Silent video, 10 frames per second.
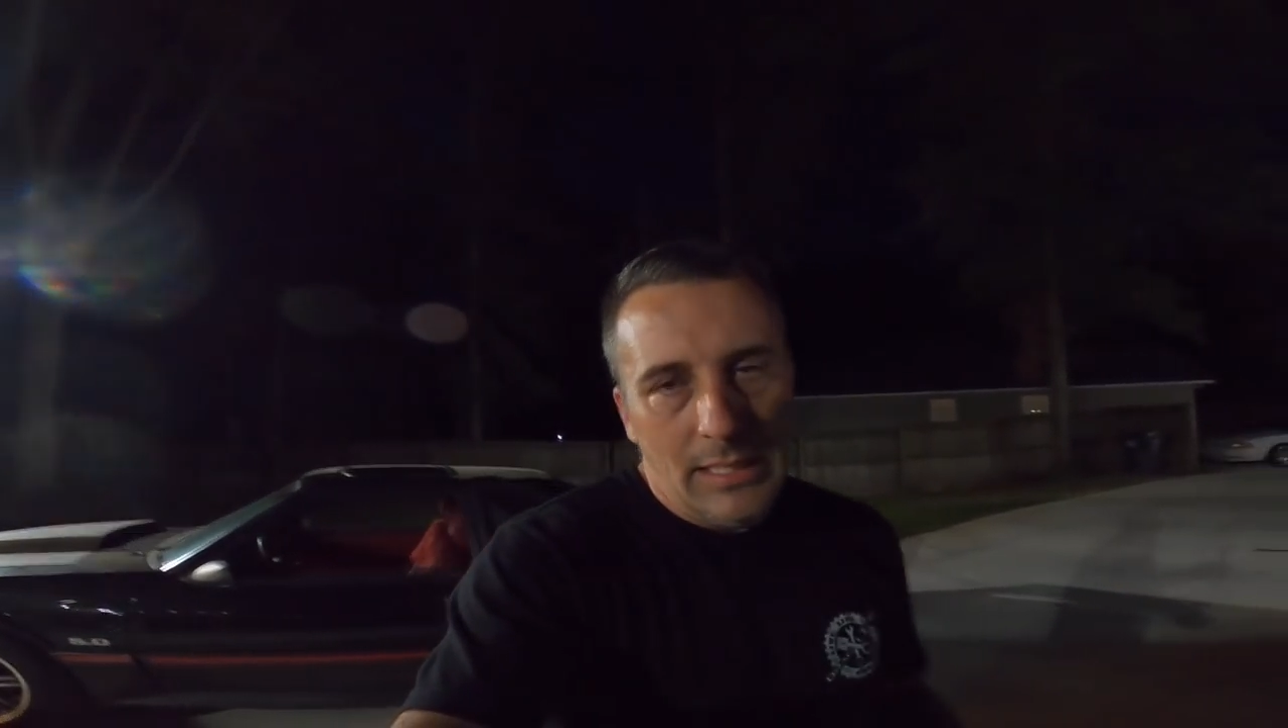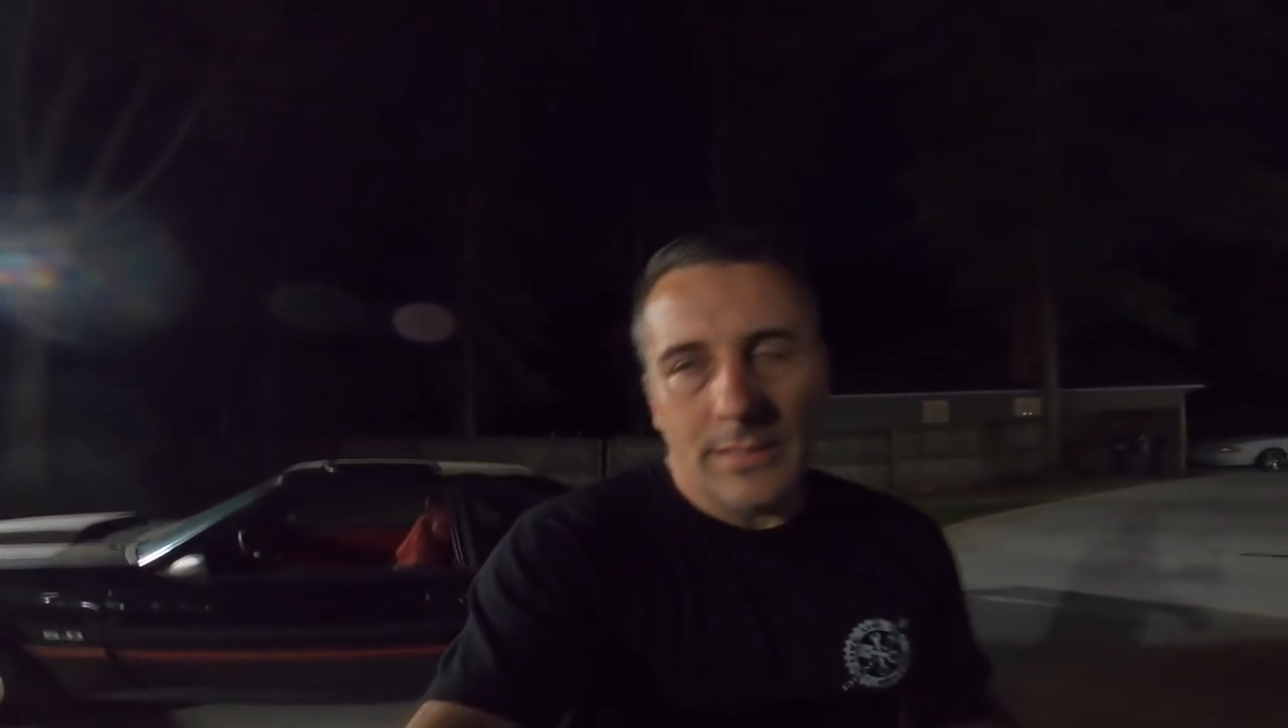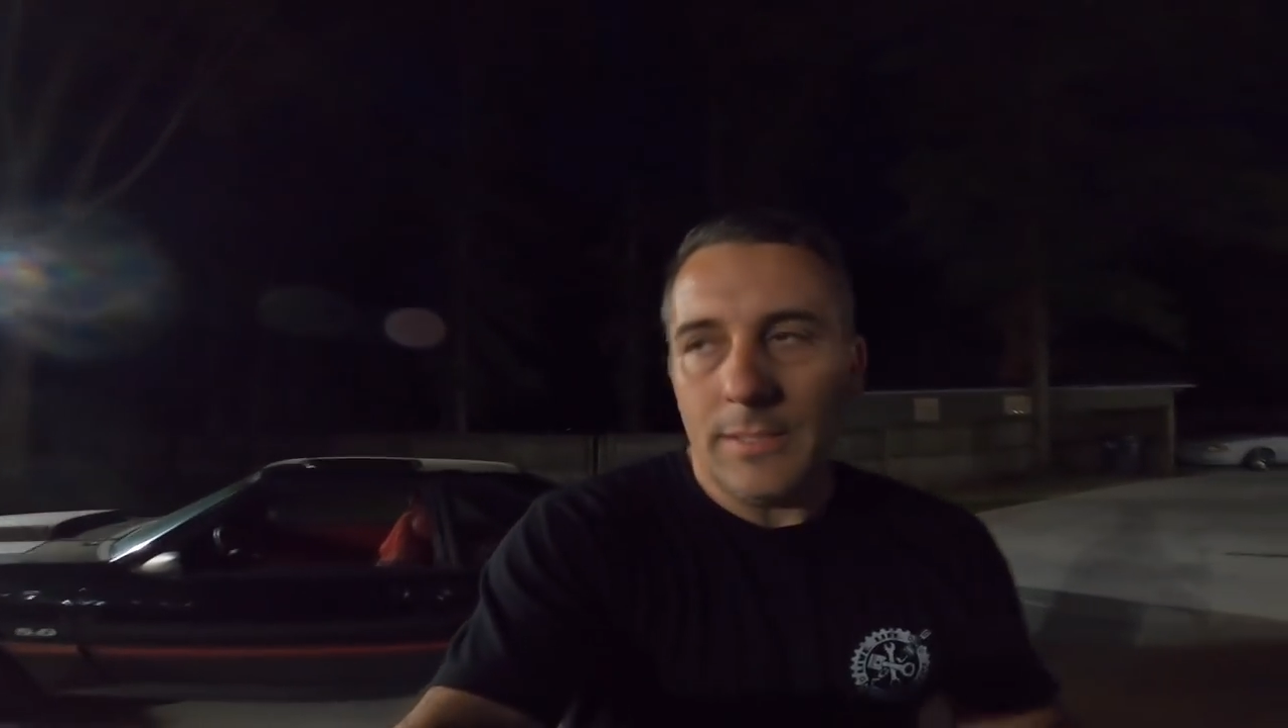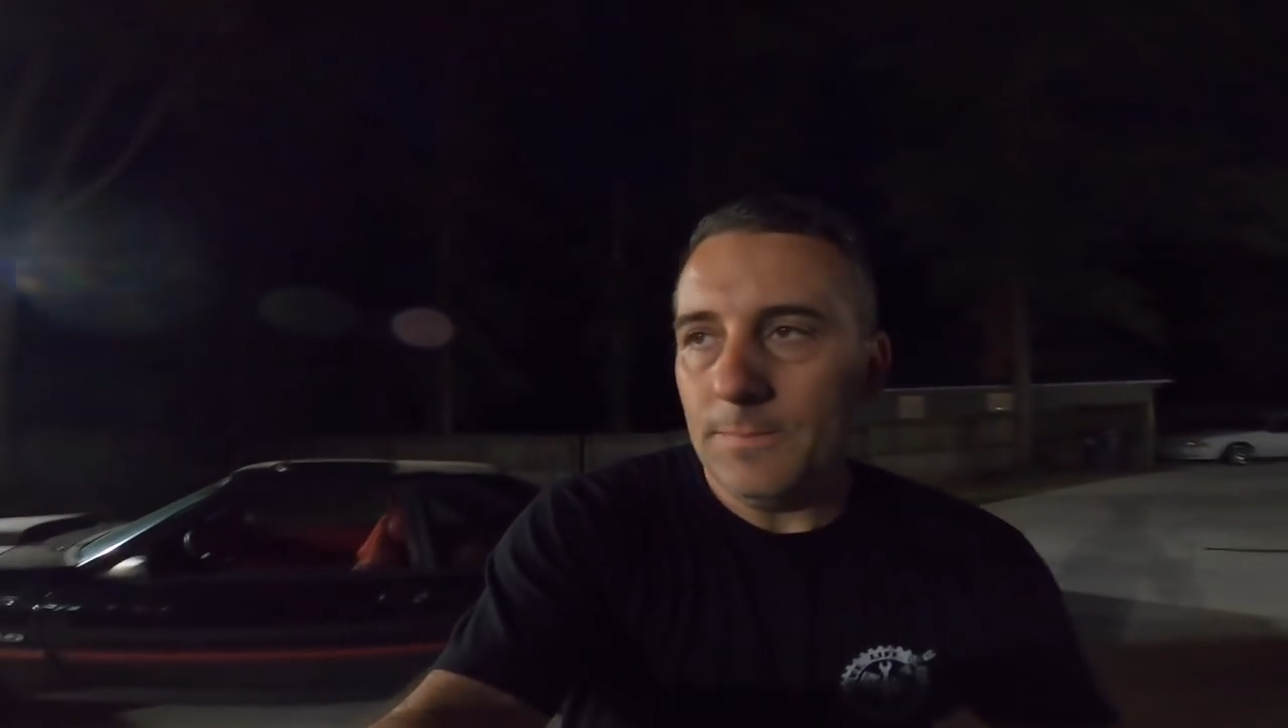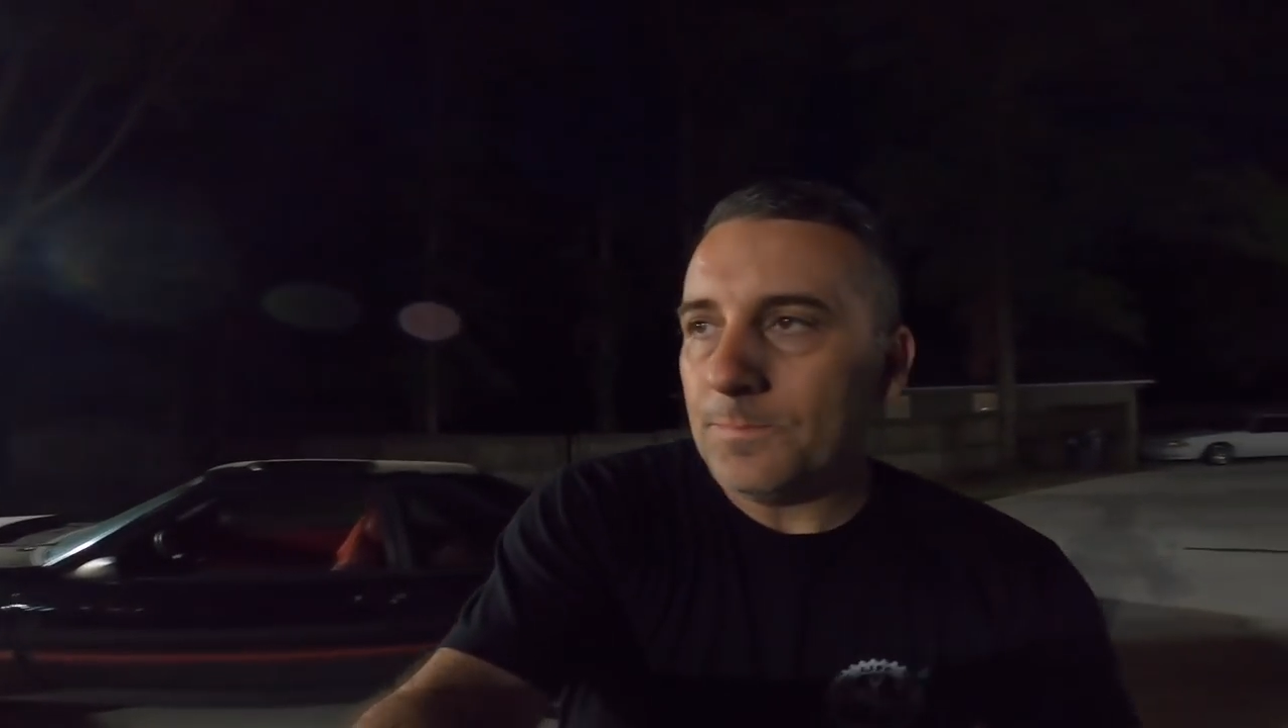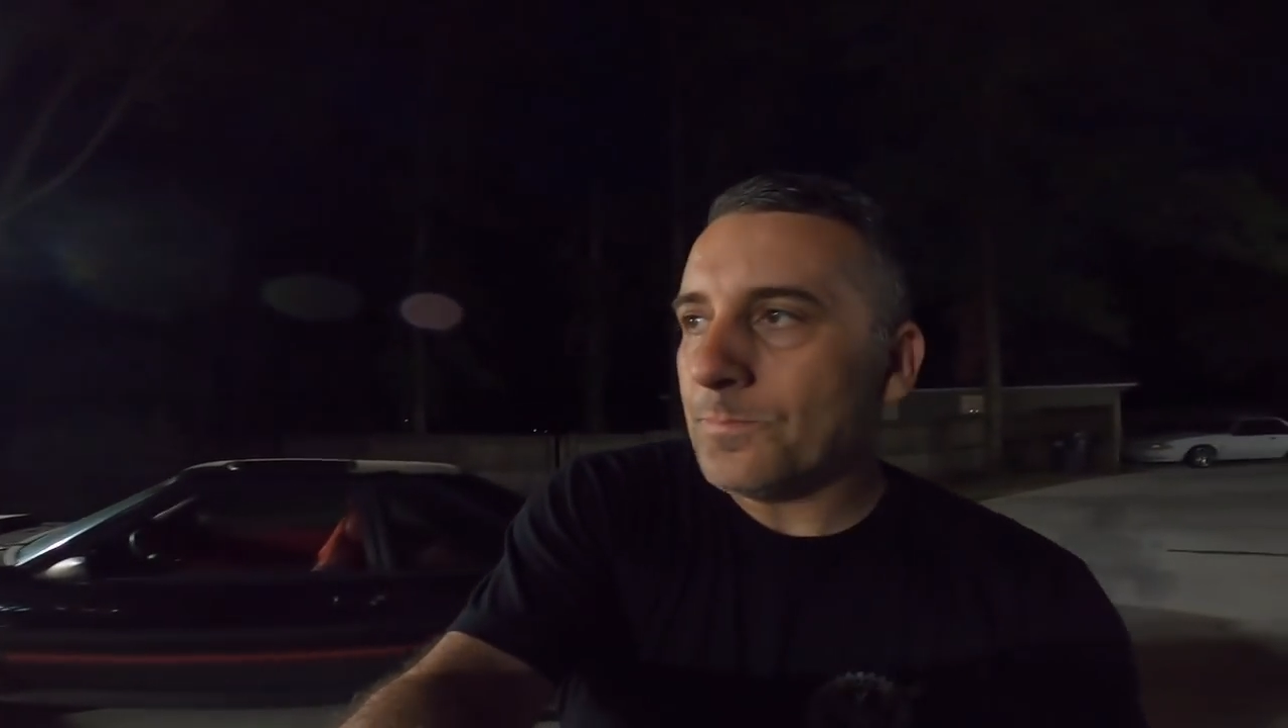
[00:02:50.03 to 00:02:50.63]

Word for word: easy.